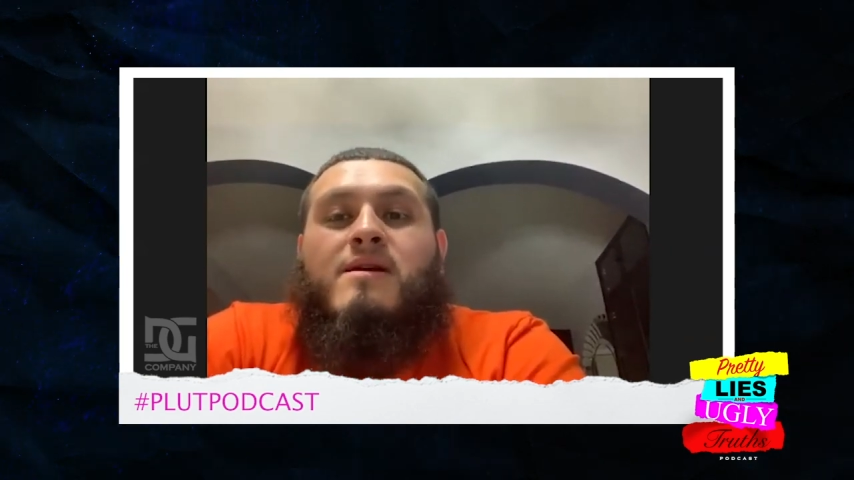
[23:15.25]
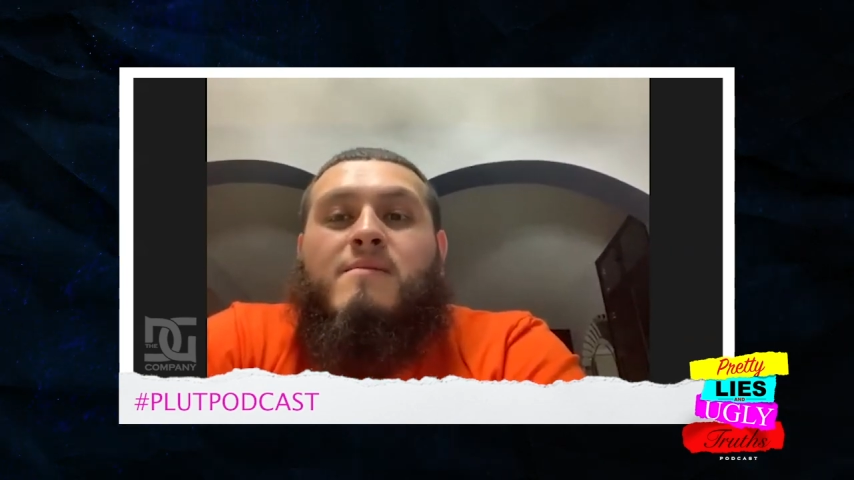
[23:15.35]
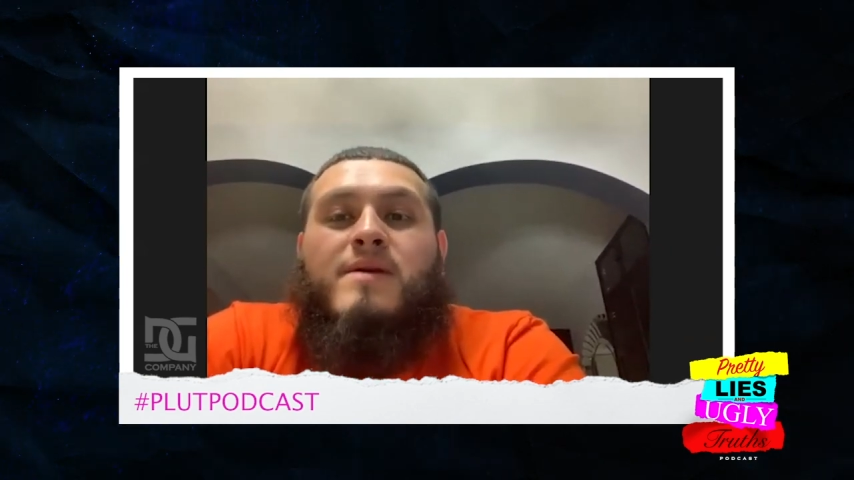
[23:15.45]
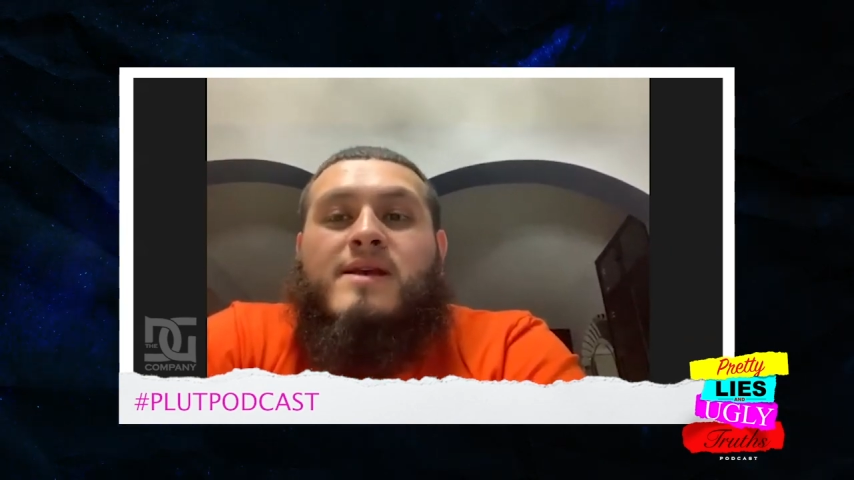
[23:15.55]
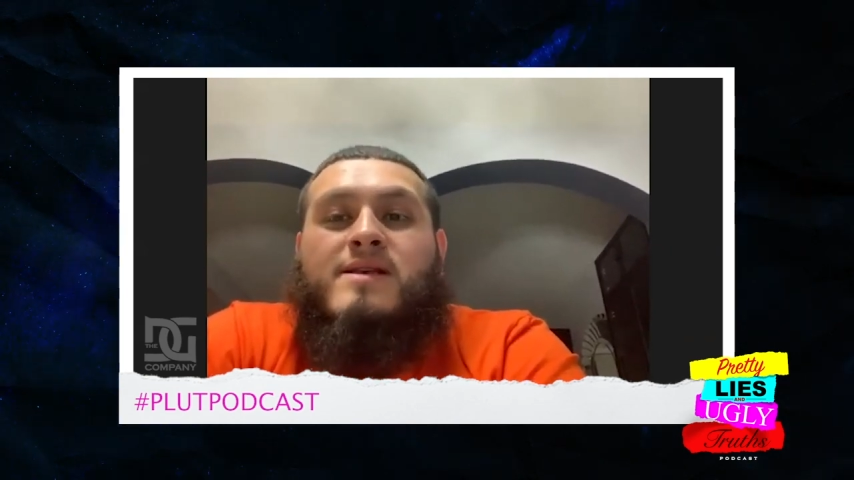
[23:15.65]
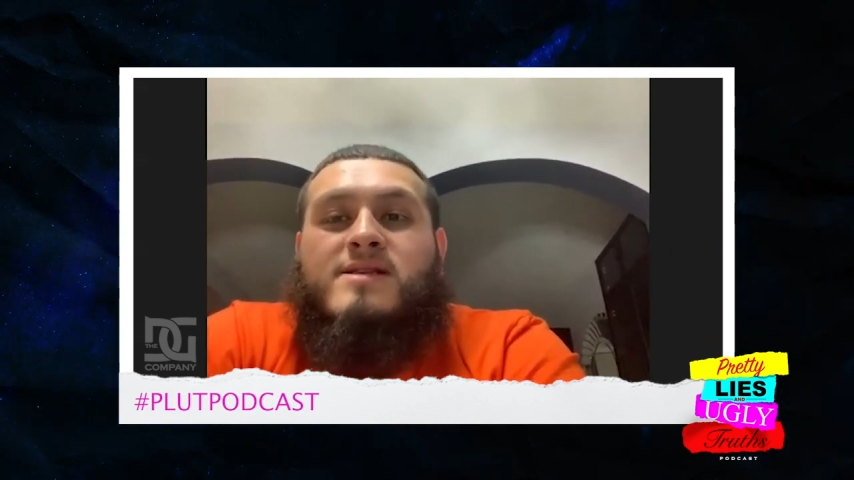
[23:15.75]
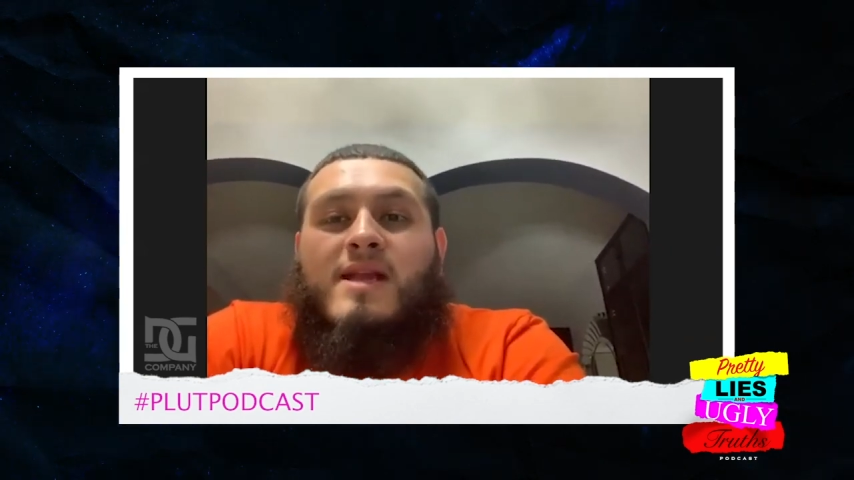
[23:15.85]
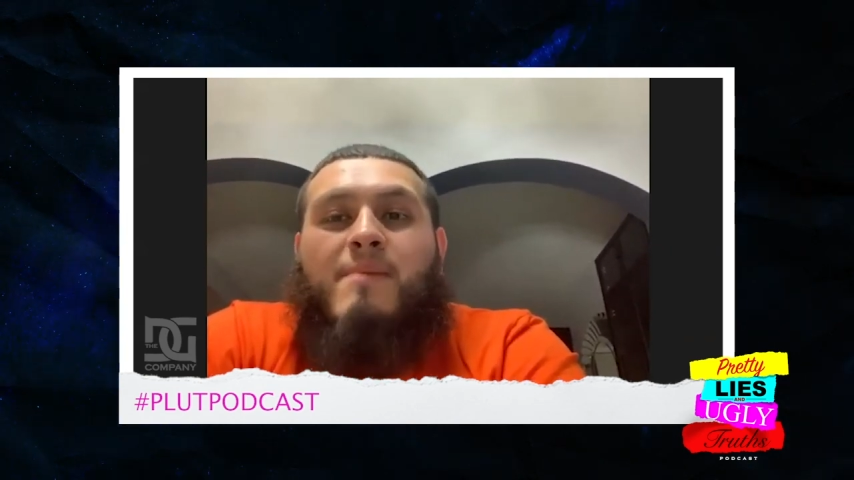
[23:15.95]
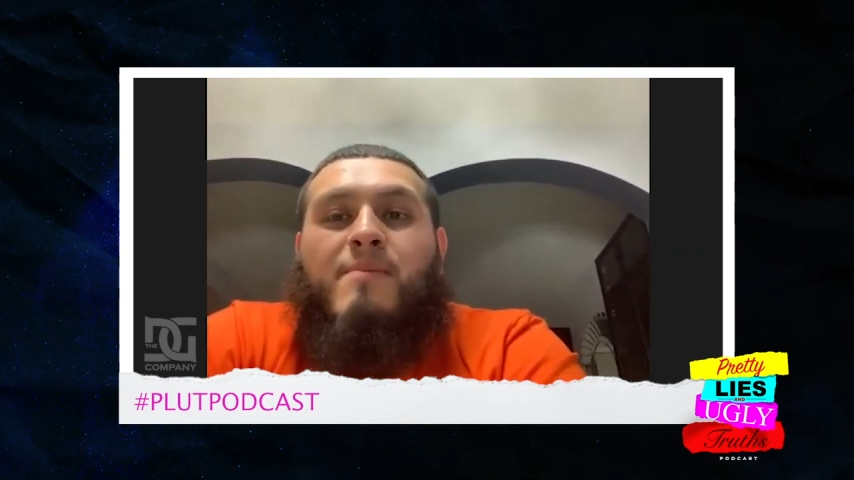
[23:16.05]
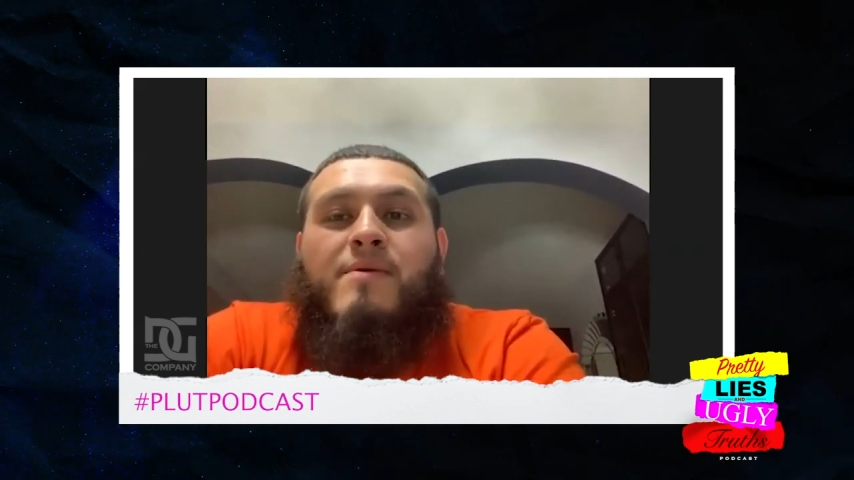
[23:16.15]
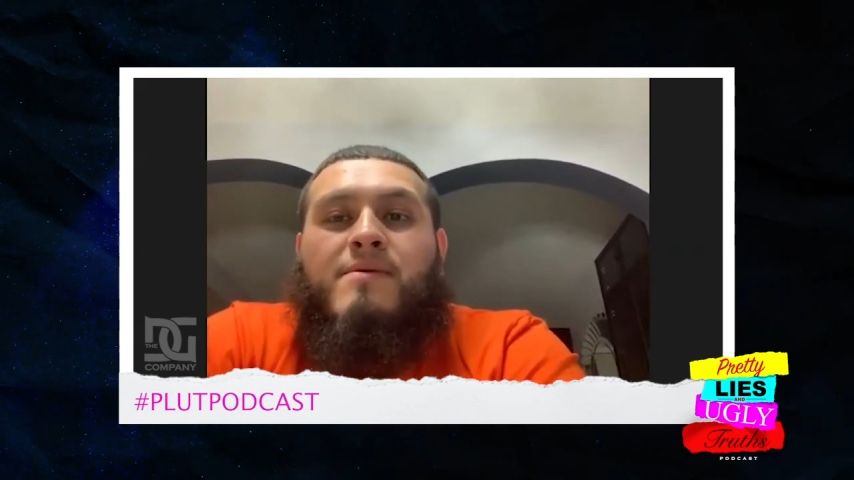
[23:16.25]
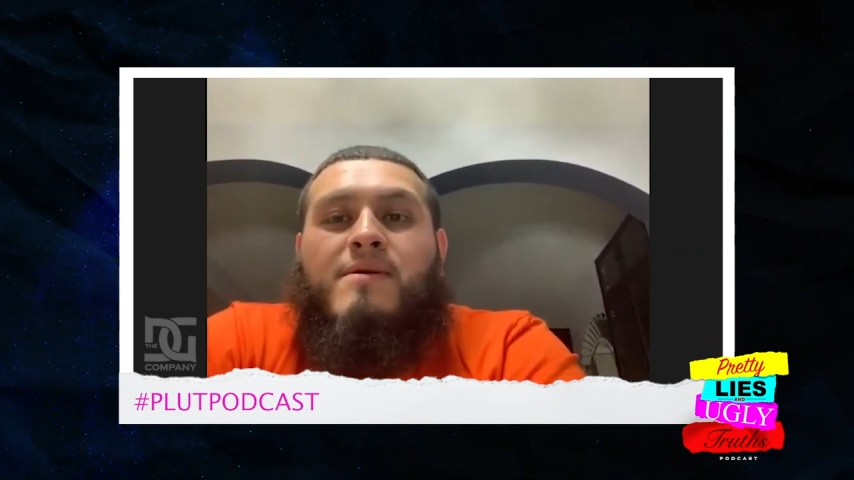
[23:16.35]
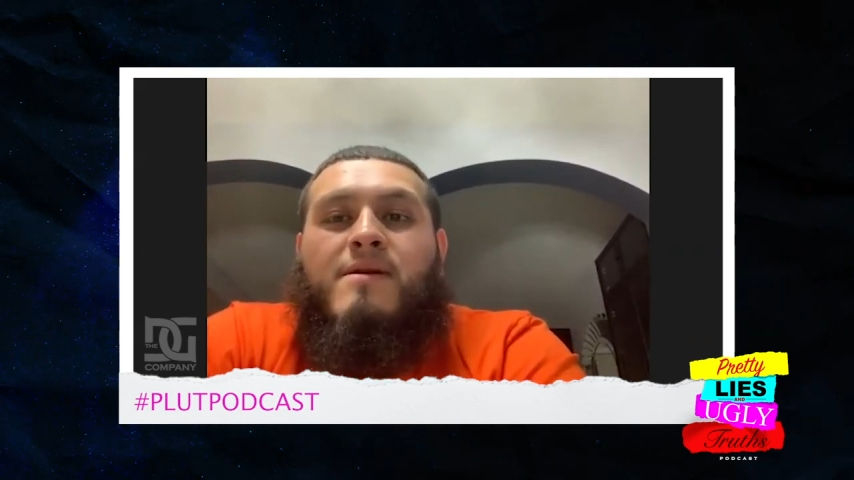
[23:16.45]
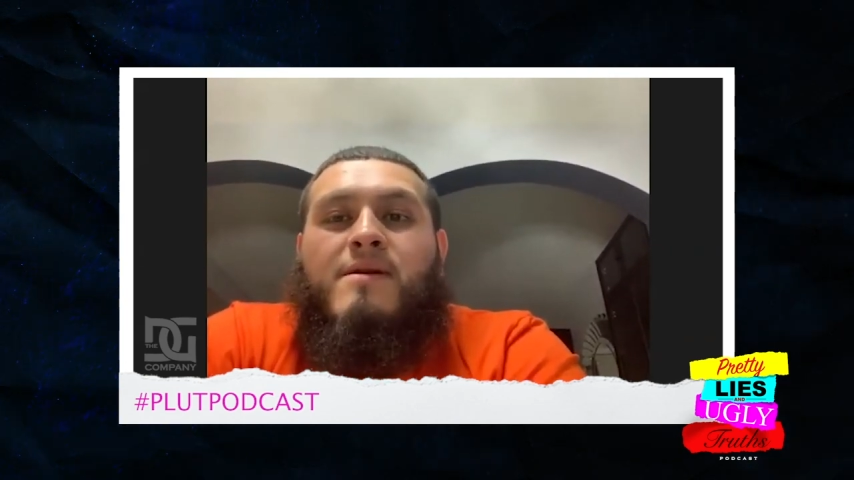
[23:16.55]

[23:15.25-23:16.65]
a big staple.